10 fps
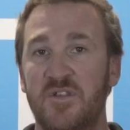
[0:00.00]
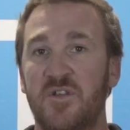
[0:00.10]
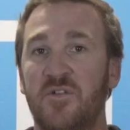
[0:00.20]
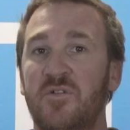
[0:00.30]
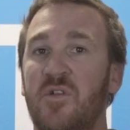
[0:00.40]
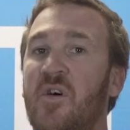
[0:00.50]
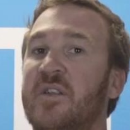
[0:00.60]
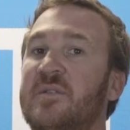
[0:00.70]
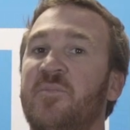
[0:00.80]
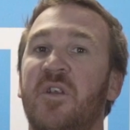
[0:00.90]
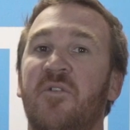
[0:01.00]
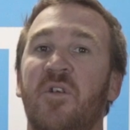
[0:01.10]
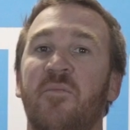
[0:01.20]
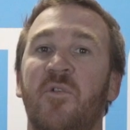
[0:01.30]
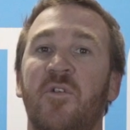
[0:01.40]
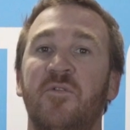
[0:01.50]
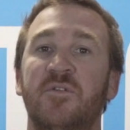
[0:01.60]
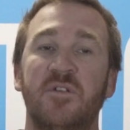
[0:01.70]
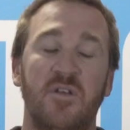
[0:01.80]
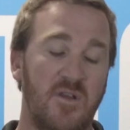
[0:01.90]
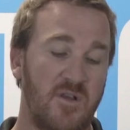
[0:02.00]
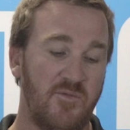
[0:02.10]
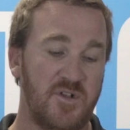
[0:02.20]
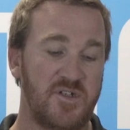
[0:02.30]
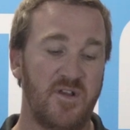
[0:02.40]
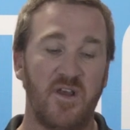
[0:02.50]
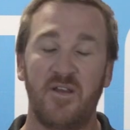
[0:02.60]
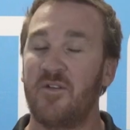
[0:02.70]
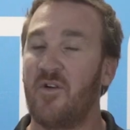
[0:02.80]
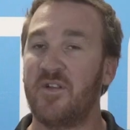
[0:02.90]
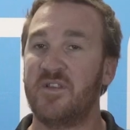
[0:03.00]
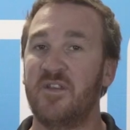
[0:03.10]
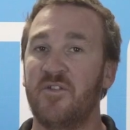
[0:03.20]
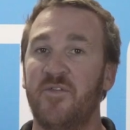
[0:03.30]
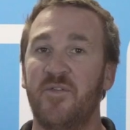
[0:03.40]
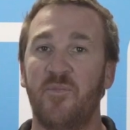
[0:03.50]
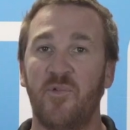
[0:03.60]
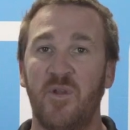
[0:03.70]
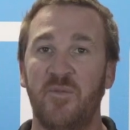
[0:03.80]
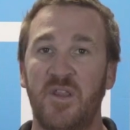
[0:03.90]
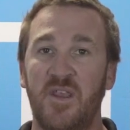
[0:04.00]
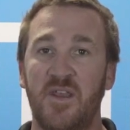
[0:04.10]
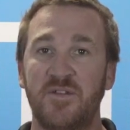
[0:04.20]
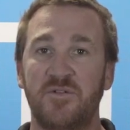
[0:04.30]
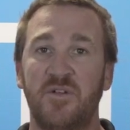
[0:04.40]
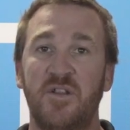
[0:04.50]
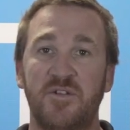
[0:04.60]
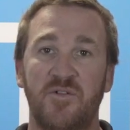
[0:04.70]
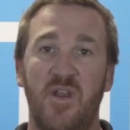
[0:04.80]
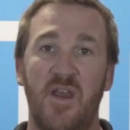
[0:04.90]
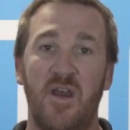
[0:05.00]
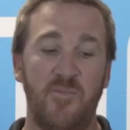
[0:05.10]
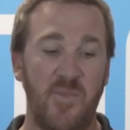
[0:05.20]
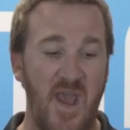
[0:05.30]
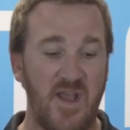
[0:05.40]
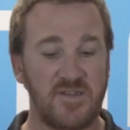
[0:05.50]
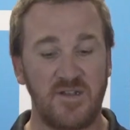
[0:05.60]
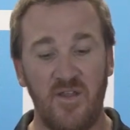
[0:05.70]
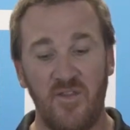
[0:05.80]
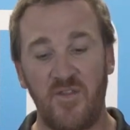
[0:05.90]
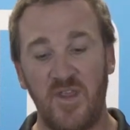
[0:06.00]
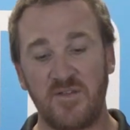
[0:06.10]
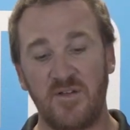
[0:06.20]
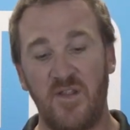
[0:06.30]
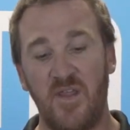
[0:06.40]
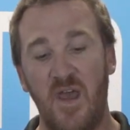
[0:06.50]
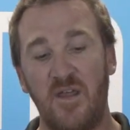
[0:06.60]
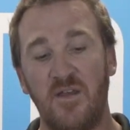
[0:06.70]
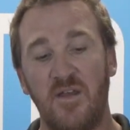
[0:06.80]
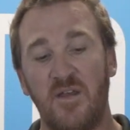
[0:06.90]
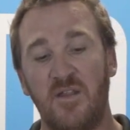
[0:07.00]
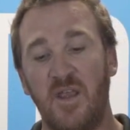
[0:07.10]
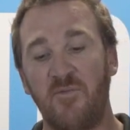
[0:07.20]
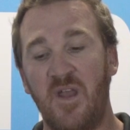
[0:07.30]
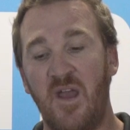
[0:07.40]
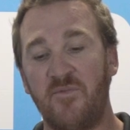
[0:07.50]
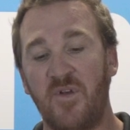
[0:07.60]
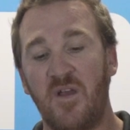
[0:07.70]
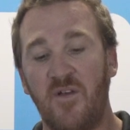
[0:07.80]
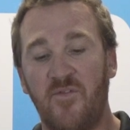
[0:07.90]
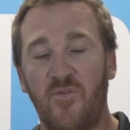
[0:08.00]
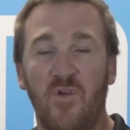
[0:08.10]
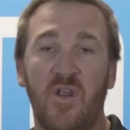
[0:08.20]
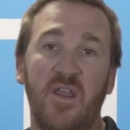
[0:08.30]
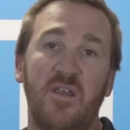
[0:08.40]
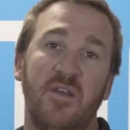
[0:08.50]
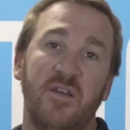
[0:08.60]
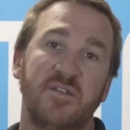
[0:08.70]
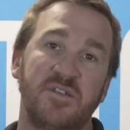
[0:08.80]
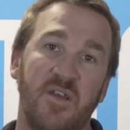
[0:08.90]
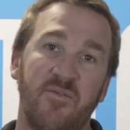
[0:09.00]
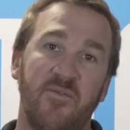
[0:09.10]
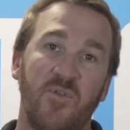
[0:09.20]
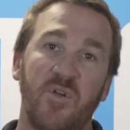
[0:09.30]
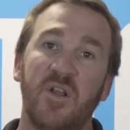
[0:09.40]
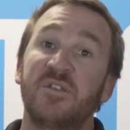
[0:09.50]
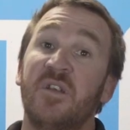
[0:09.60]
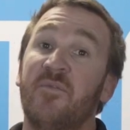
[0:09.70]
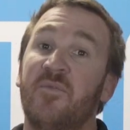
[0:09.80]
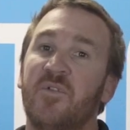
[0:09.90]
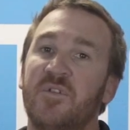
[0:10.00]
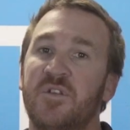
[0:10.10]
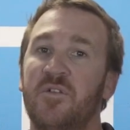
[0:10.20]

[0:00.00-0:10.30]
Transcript: the two light split grip models which are ideal for bream in the estuary, trout, bass, and other things like that. Then we have three seven foot and seven foot